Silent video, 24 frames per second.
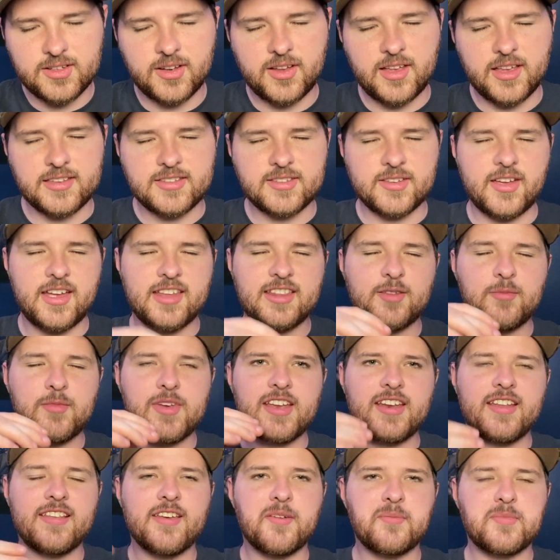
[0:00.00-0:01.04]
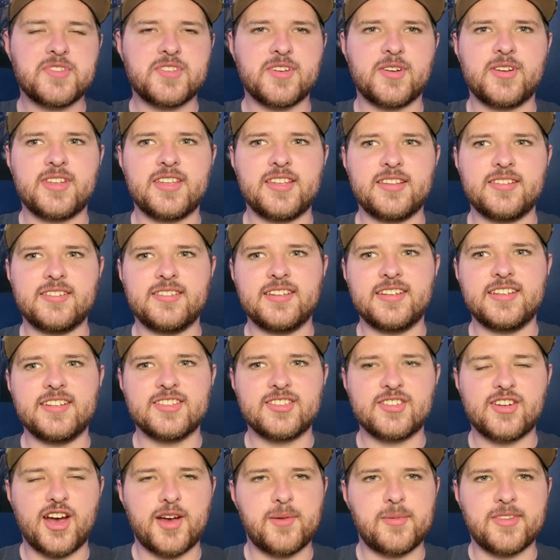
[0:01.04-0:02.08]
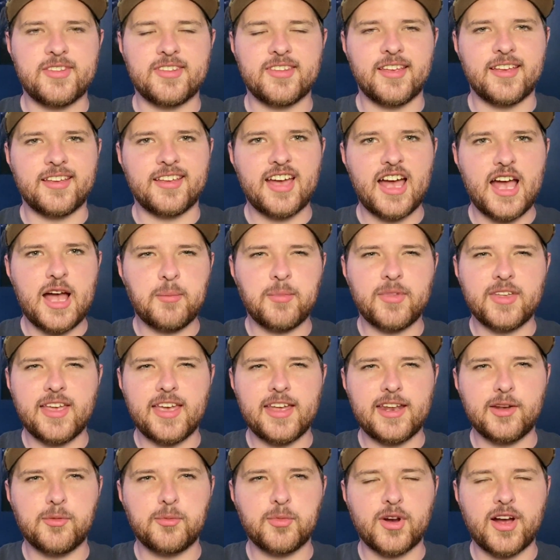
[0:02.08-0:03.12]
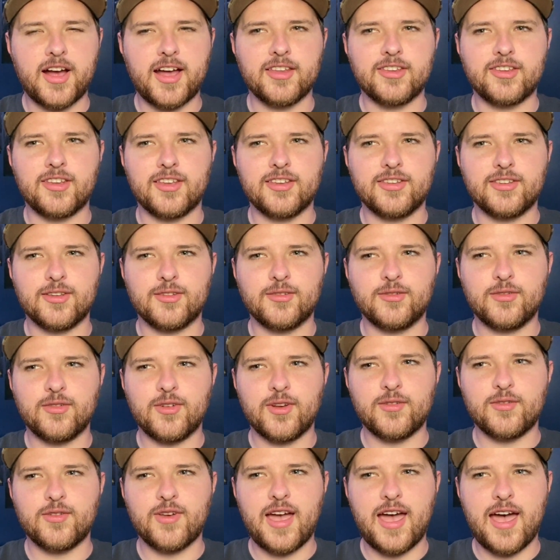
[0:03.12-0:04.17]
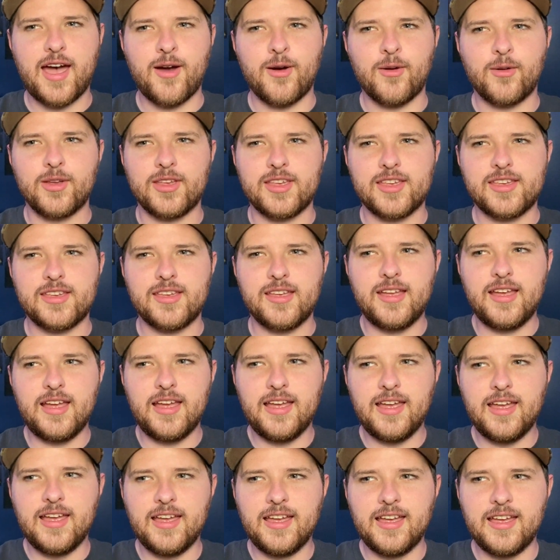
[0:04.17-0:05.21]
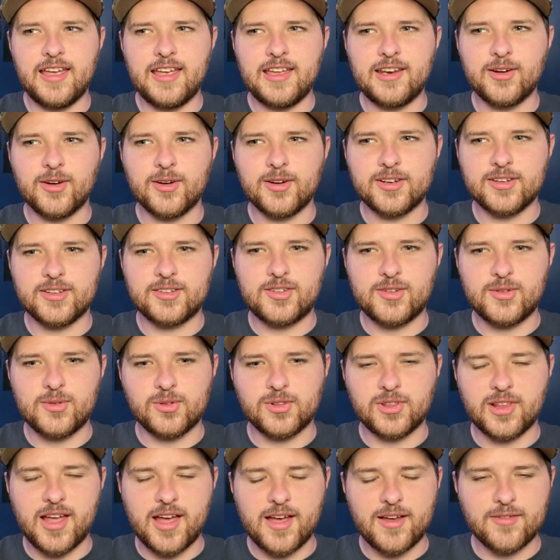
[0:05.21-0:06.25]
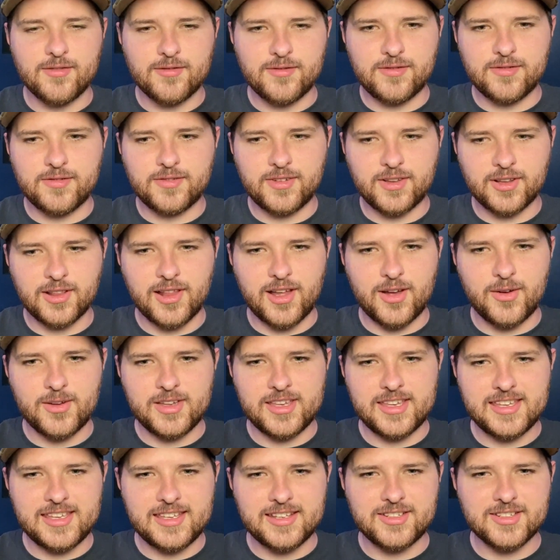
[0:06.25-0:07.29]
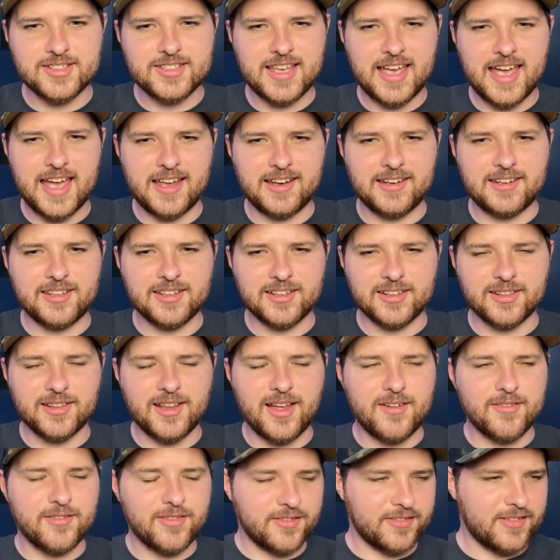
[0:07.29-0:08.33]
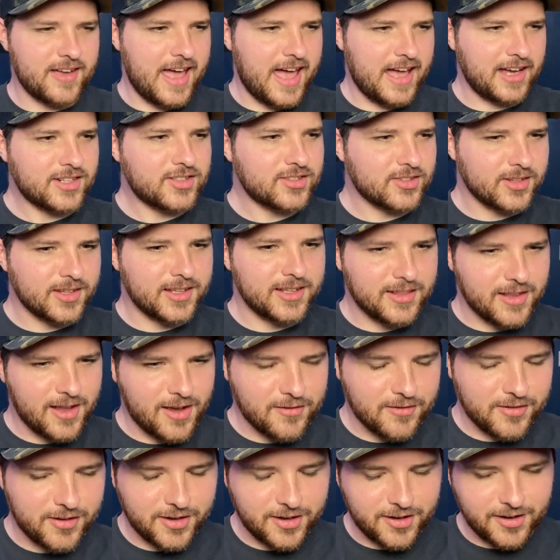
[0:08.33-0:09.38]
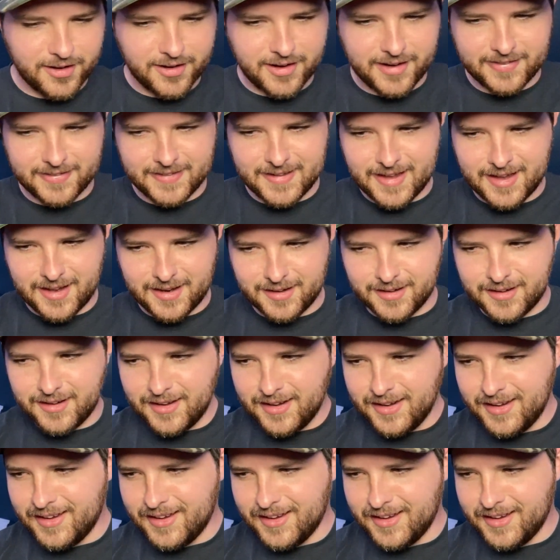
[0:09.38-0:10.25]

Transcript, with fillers: Okay, so at the beginning of the episode, he he described this like complicated process of of how he, in order to love Chloe, he just had to love actually love her, and then,